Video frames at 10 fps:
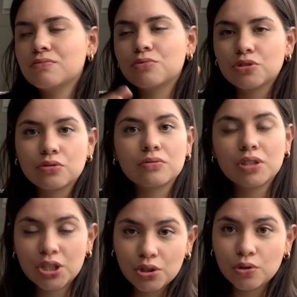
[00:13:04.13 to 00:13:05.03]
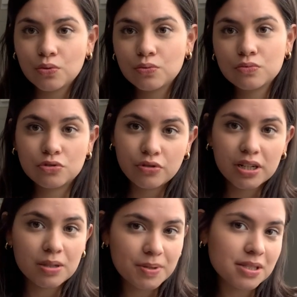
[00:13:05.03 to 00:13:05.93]
real cute,
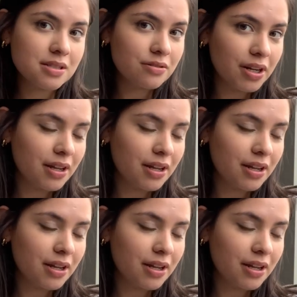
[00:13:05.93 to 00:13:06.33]
trendy pieces right